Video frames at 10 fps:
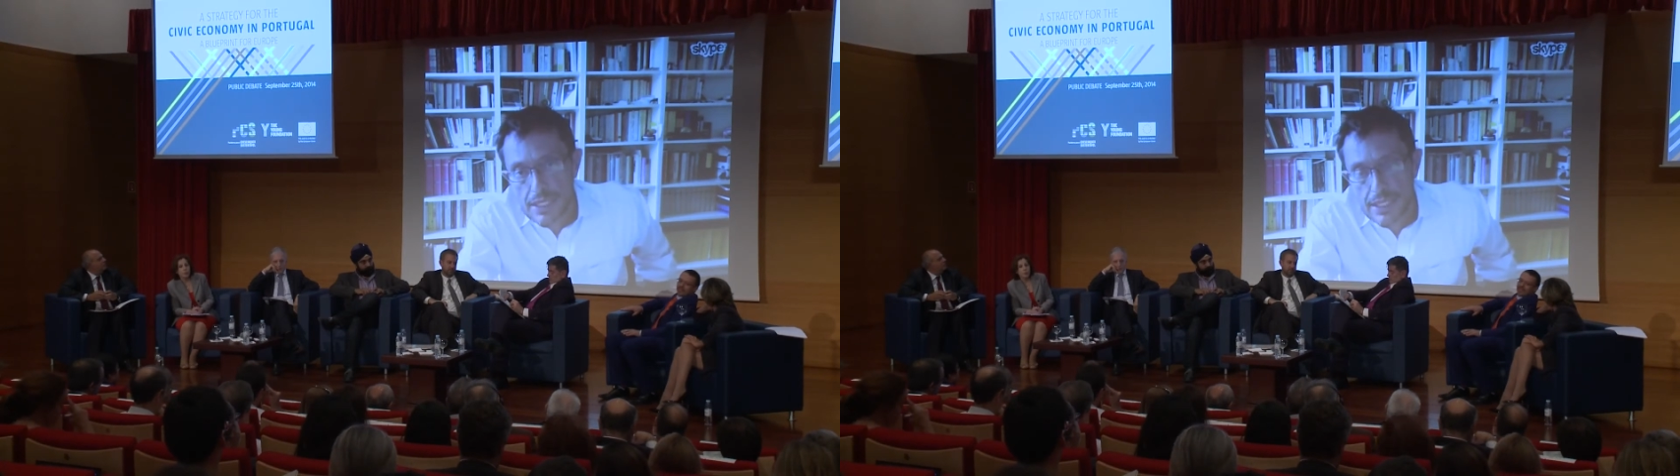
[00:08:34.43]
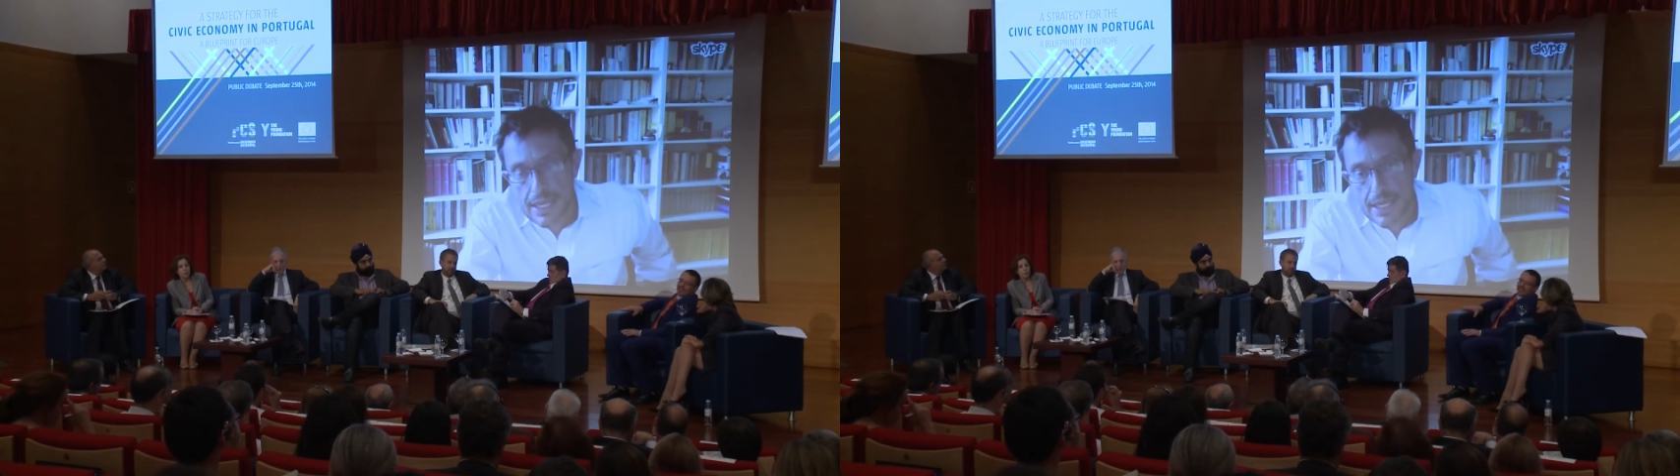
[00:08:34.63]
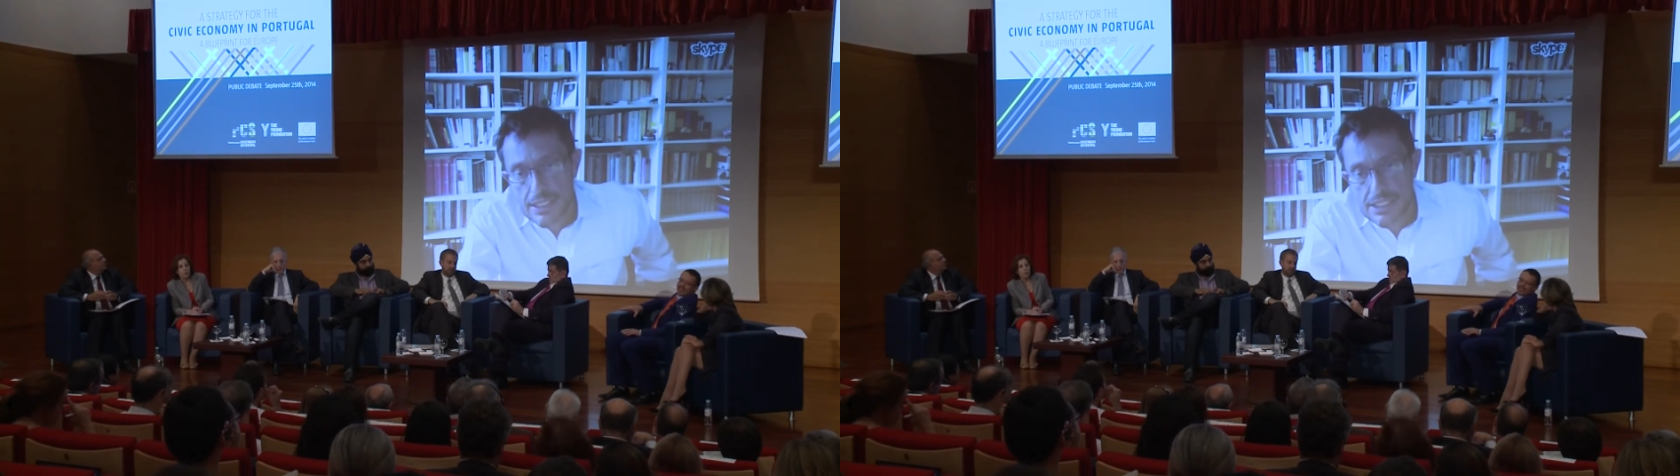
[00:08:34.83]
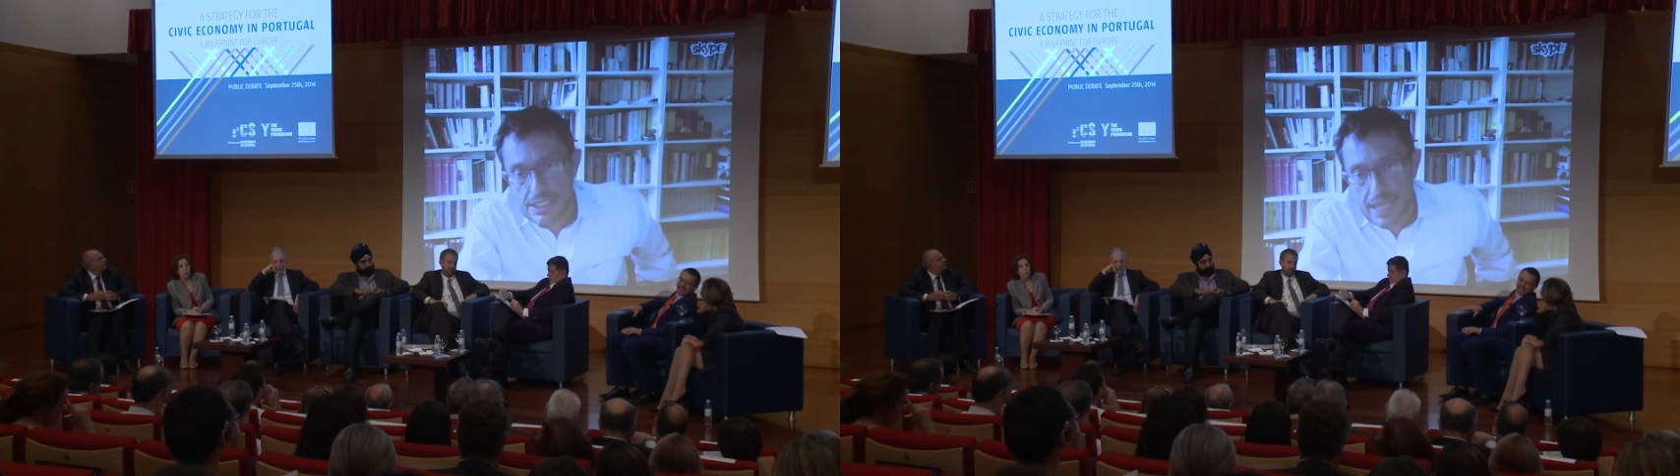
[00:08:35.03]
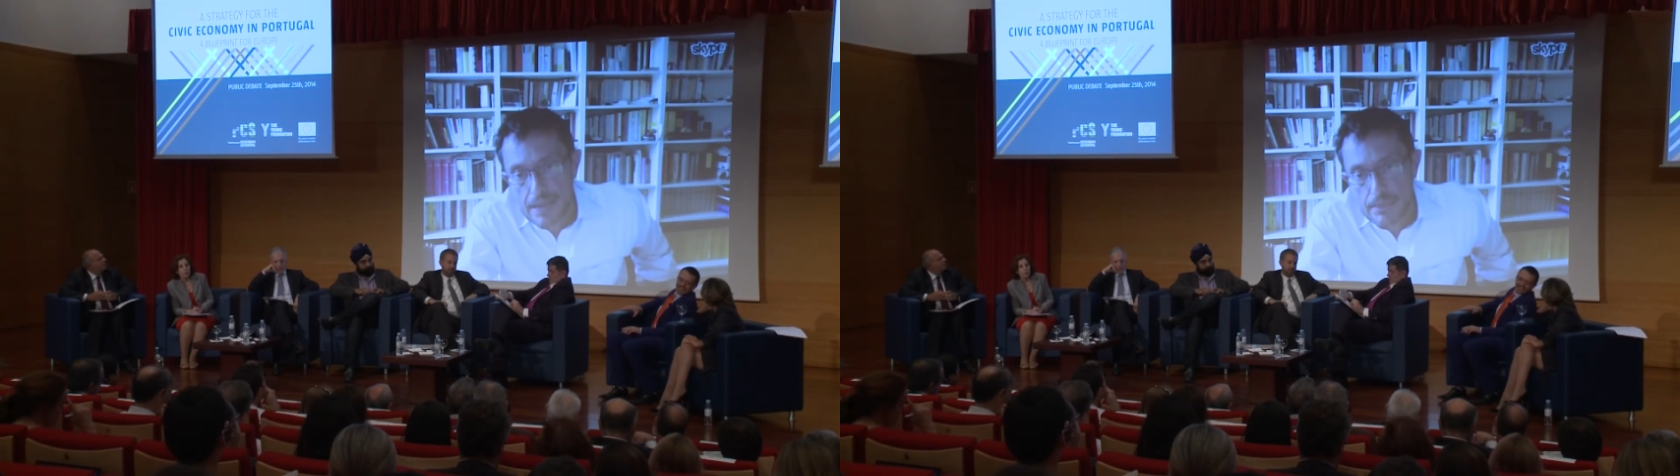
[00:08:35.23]
can
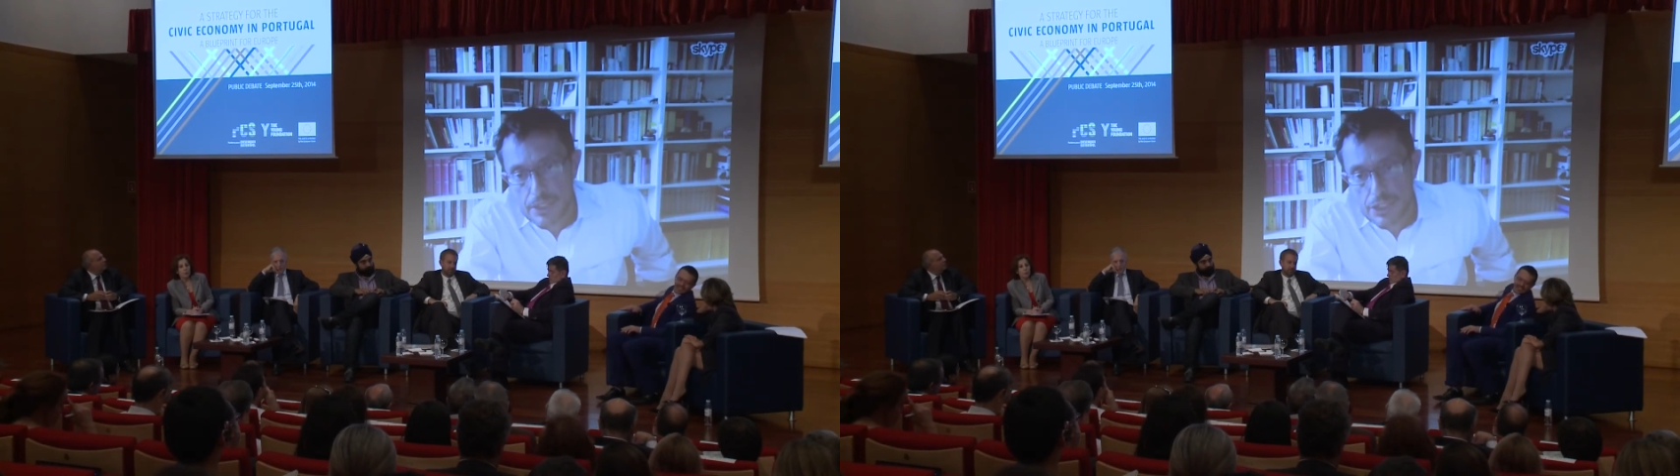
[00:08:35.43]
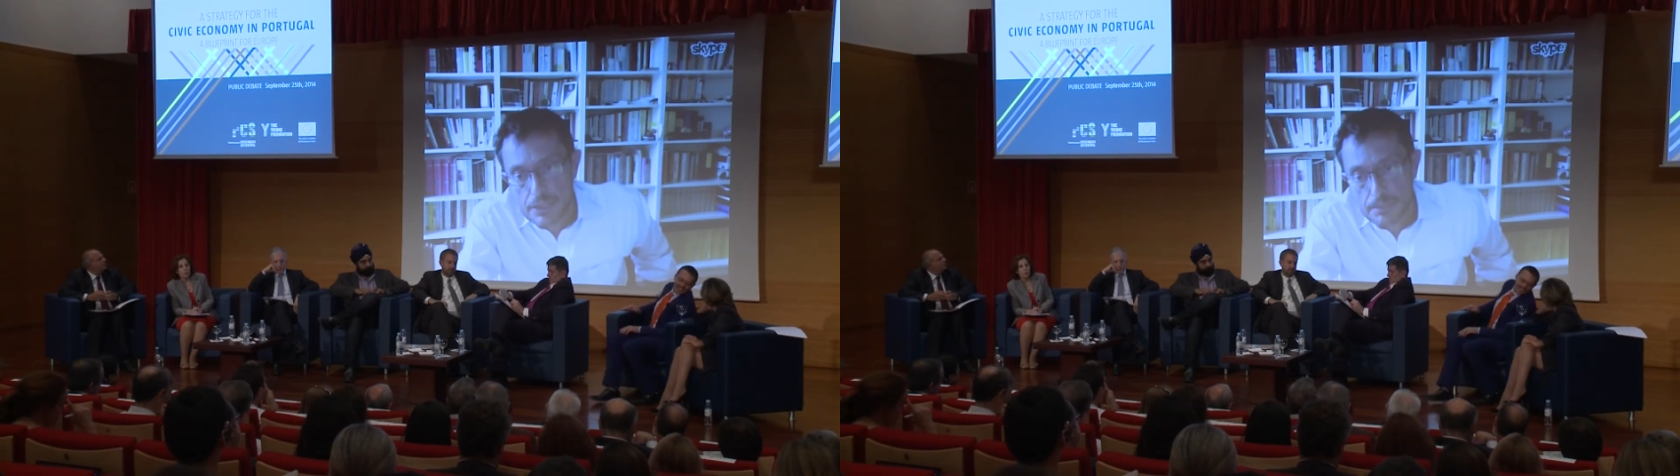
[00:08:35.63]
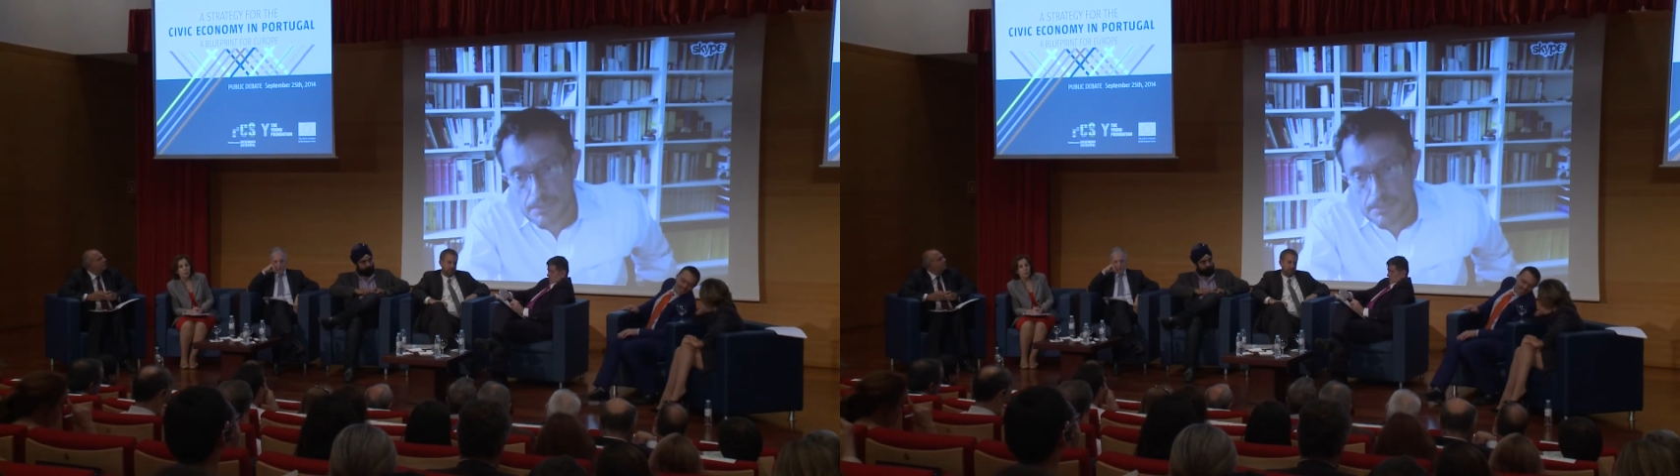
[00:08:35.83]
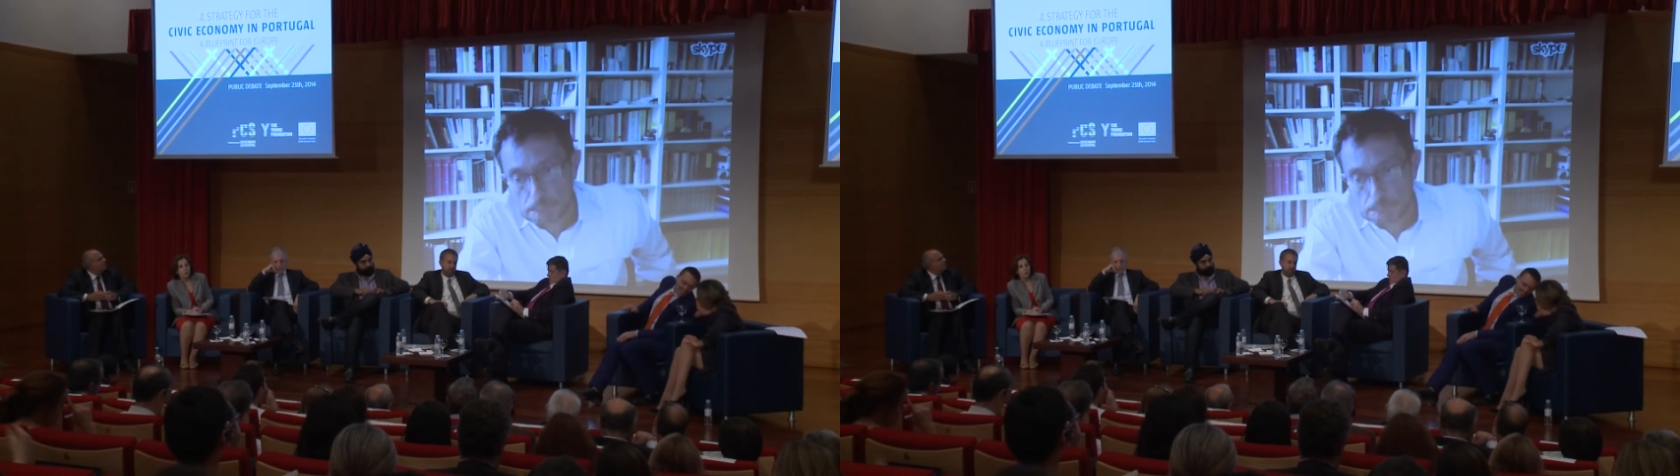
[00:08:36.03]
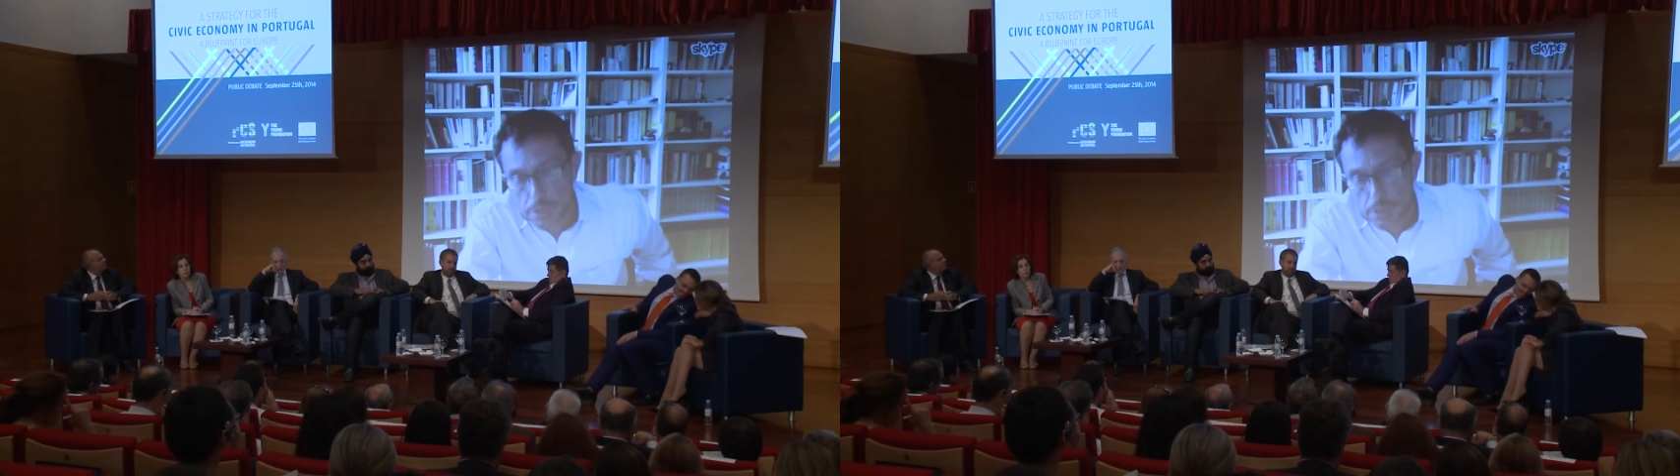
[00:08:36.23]
establish a powerful